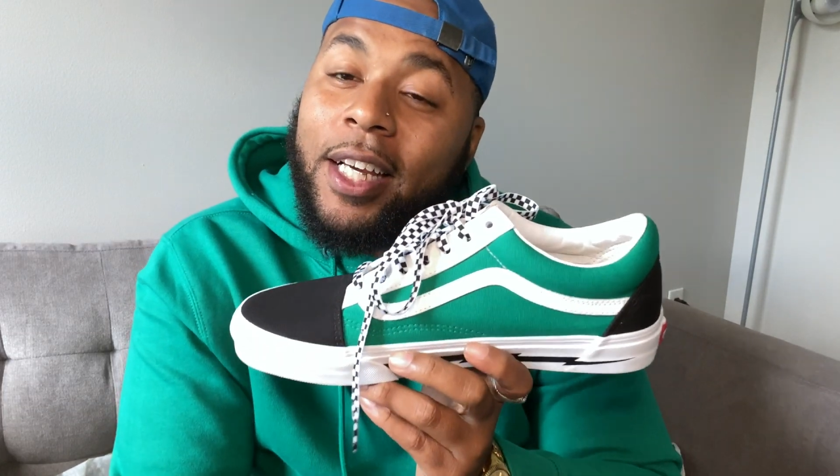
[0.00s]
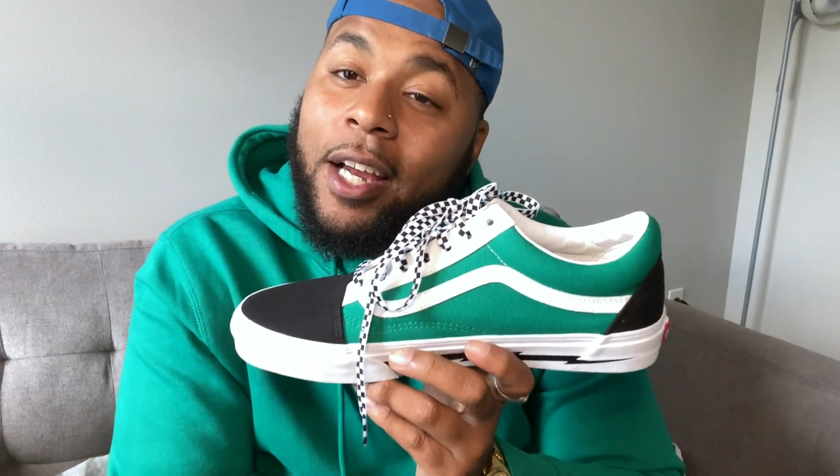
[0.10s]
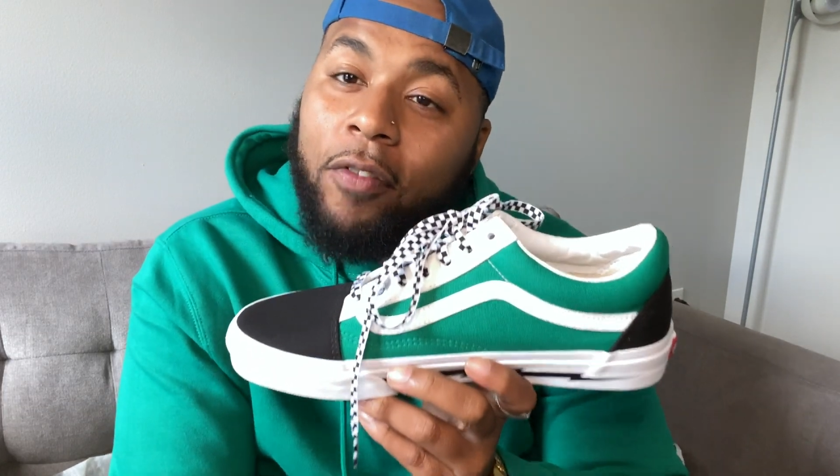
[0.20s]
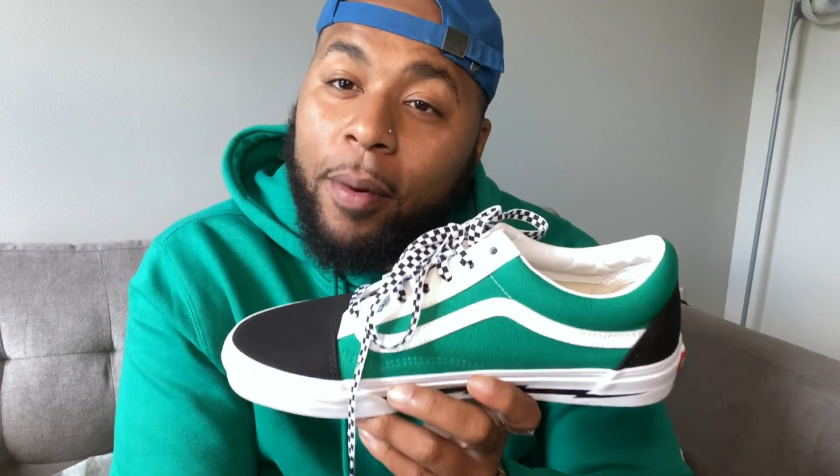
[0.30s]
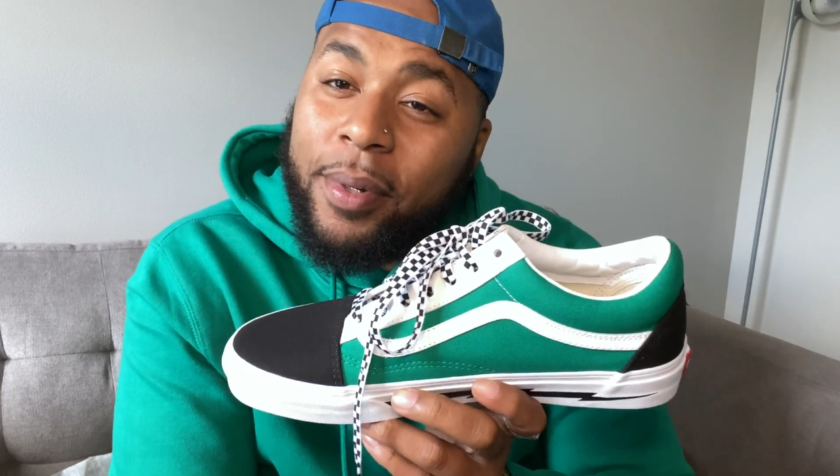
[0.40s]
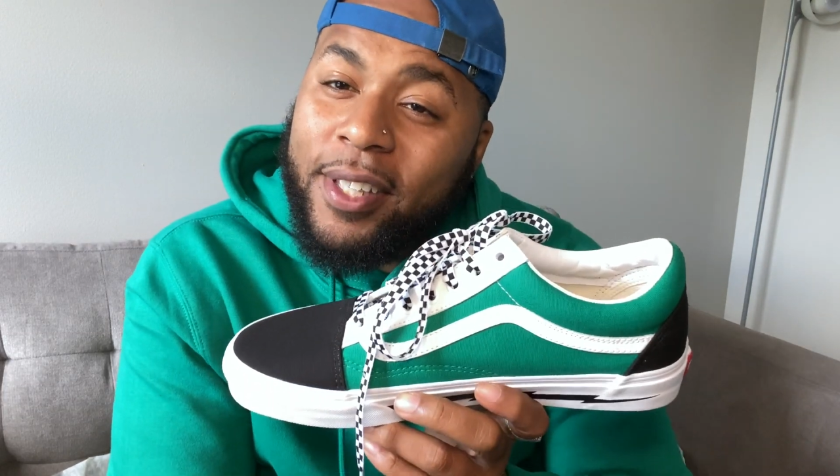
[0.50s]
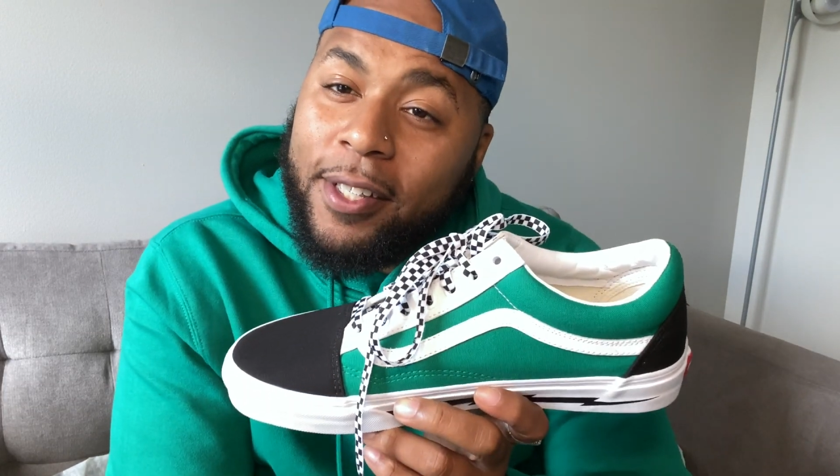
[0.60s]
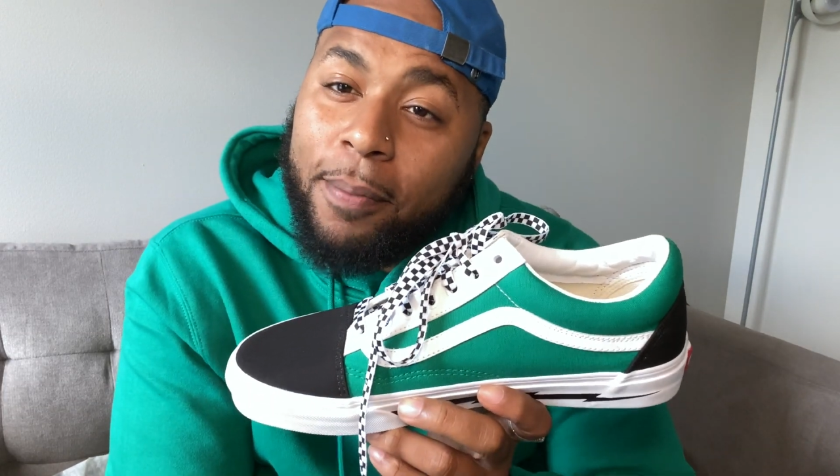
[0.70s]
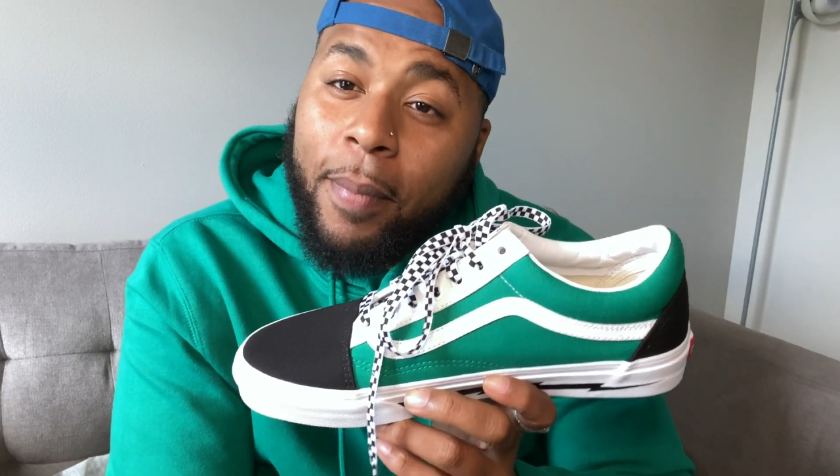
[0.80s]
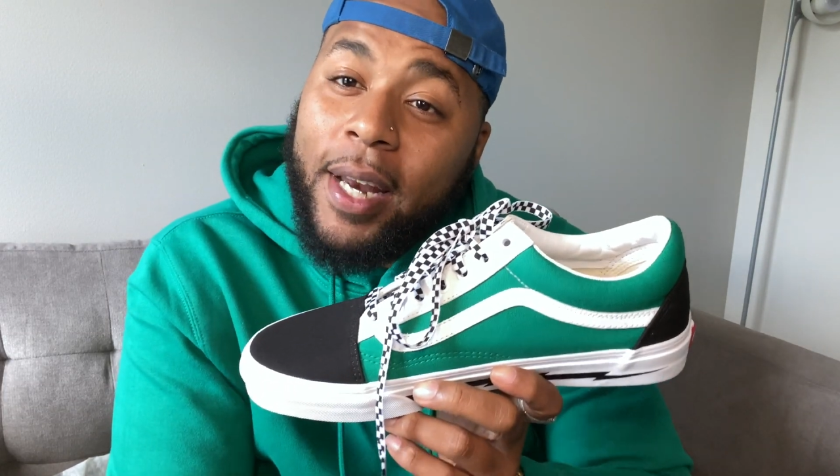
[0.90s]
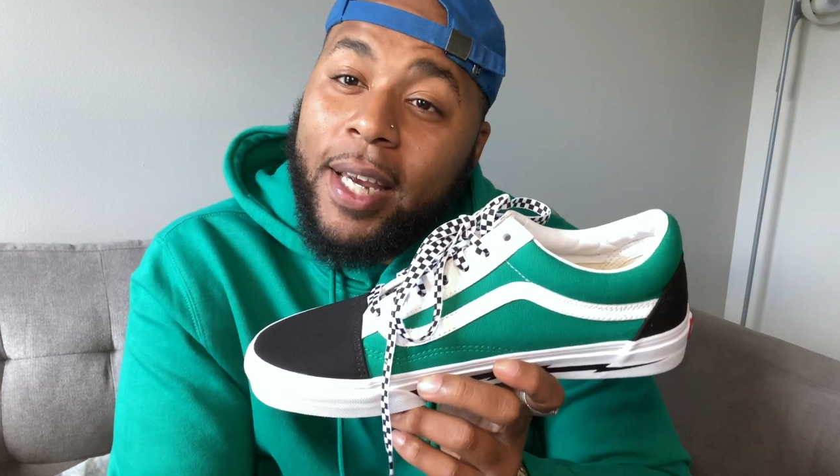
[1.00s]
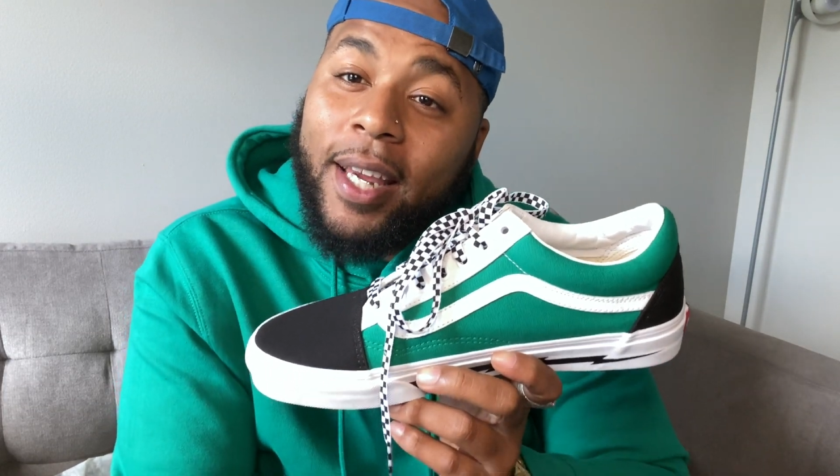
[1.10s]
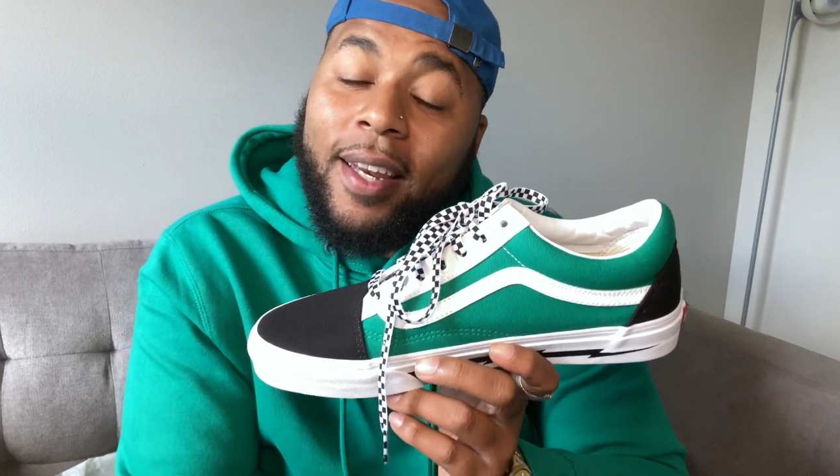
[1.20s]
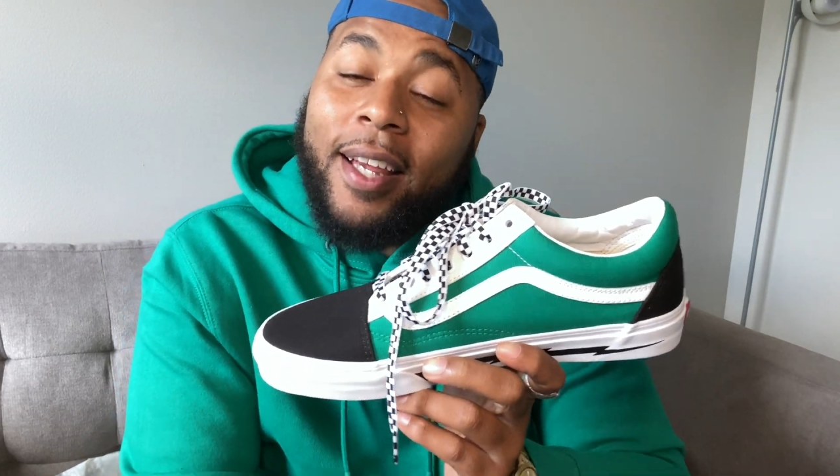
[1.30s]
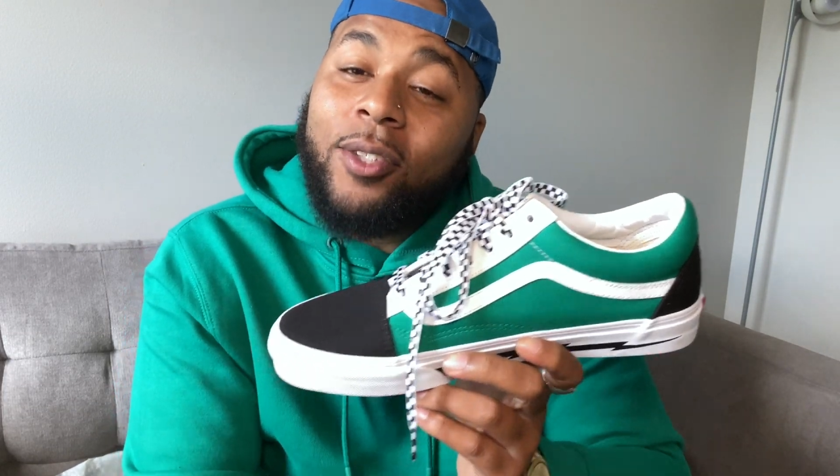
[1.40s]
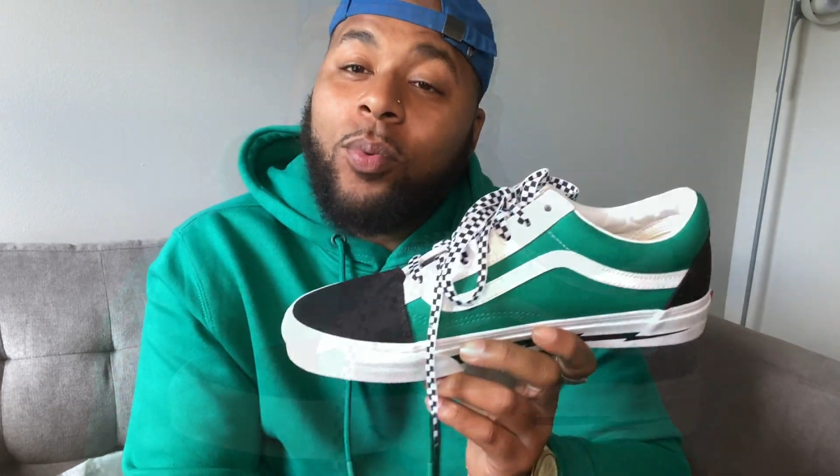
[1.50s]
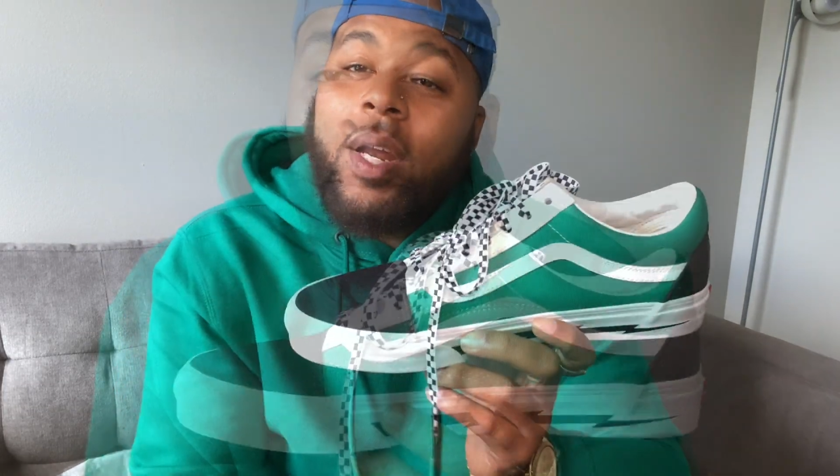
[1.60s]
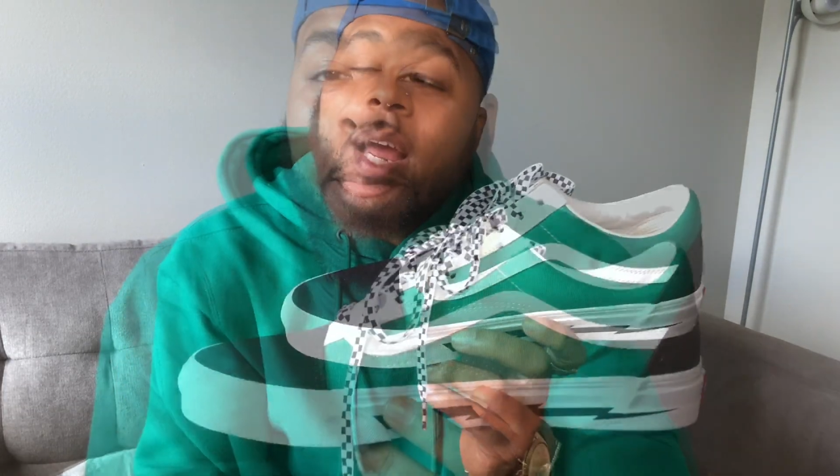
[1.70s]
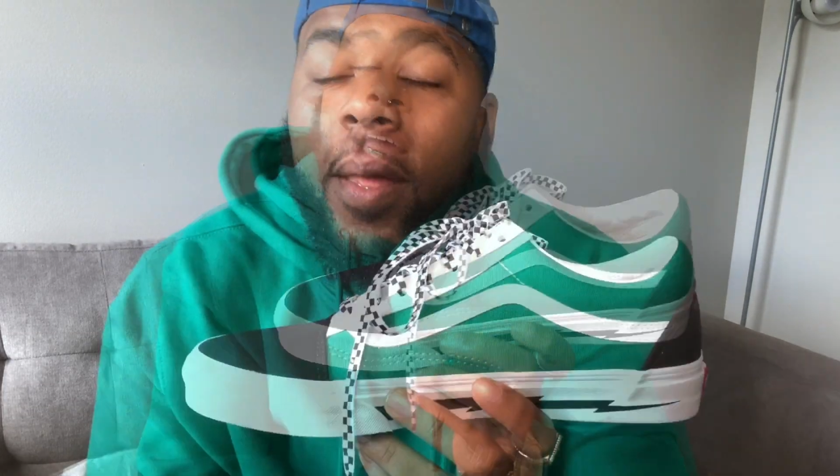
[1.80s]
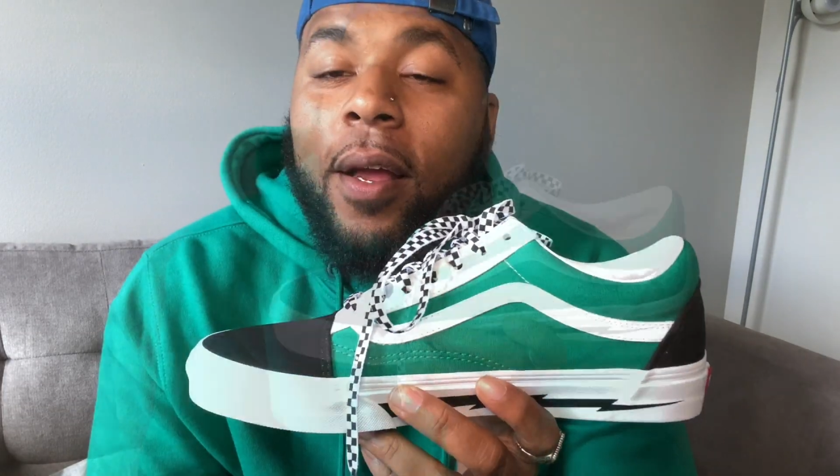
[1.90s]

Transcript: it represents money, and that's what I